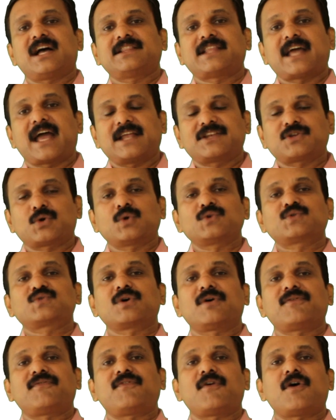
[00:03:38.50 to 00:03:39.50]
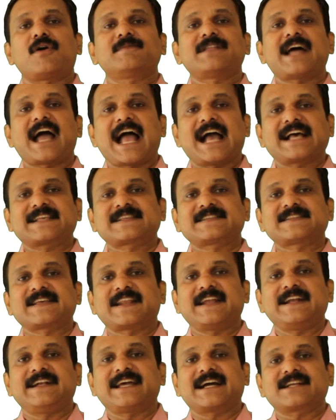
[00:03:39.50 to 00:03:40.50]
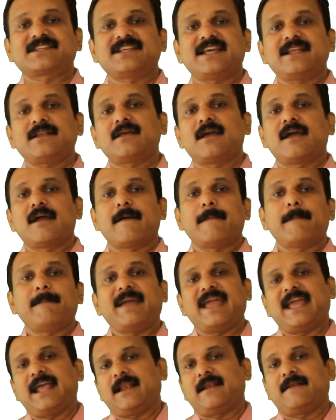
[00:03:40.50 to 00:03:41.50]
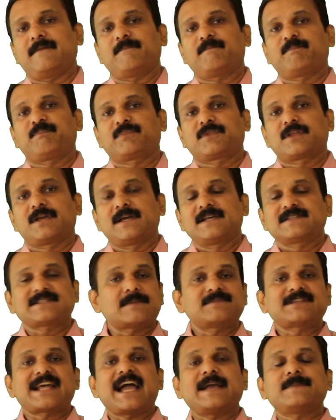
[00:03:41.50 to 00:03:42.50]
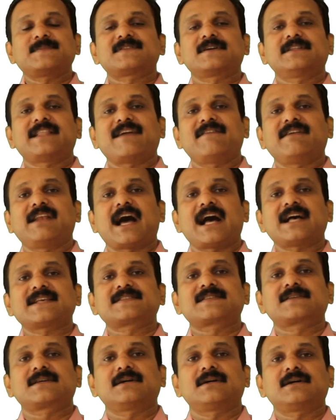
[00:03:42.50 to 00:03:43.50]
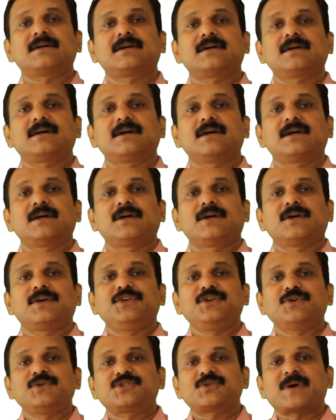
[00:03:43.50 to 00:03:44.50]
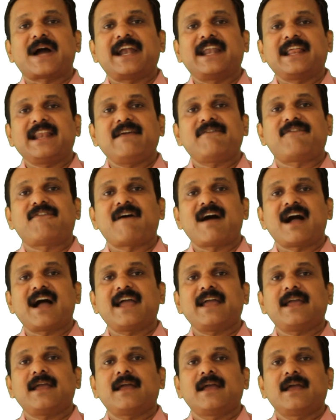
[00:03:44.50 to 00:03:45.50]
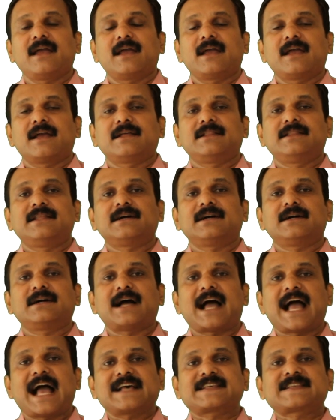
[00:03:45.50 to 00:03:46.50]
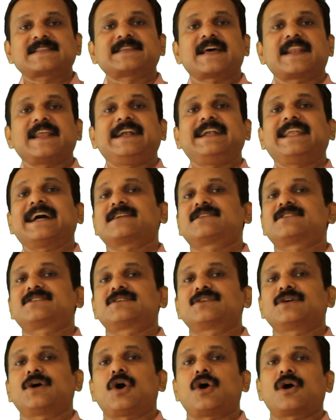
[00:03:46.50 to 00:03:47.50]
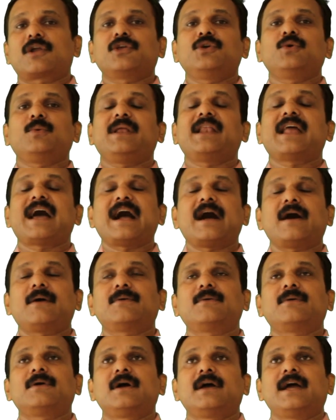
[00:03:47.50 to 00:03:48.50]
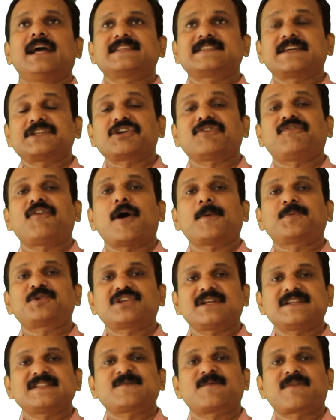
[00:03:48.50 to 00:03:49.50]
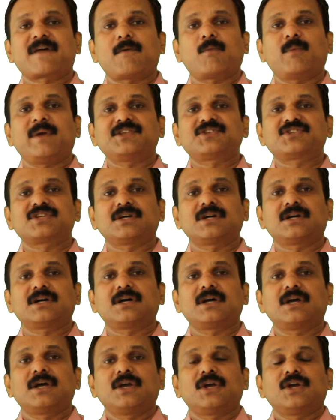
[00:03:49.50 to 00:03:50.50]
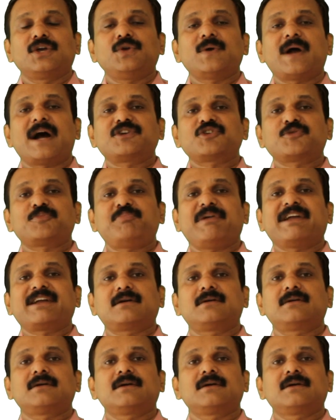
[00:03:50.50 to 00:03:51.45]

that also form the accessory duct in male. Sometimes they will ask you to identify the accessory duct, or you will have a set of options from which you have to pick